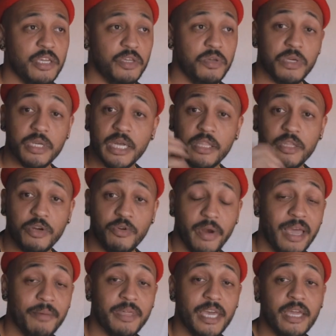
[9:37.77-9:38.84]
You can either
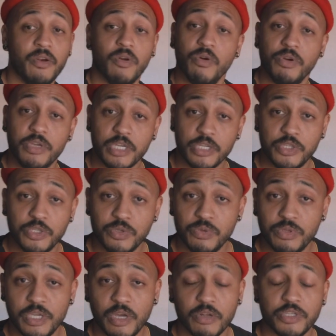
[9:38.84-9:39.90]
grab that or you can do
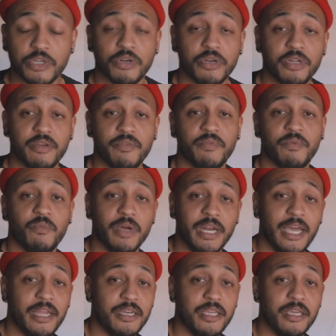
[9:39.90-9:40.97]
the alternative and what
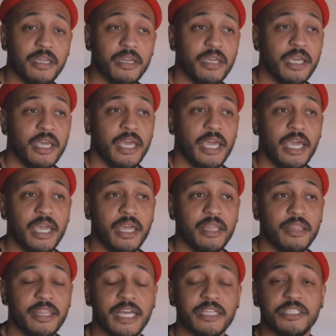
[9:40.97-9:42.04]
I did,
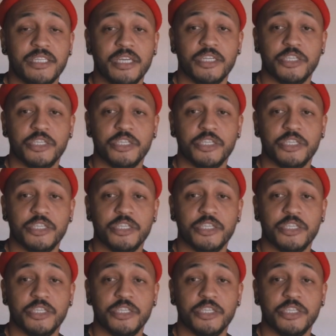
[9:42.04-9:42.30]
and that's get a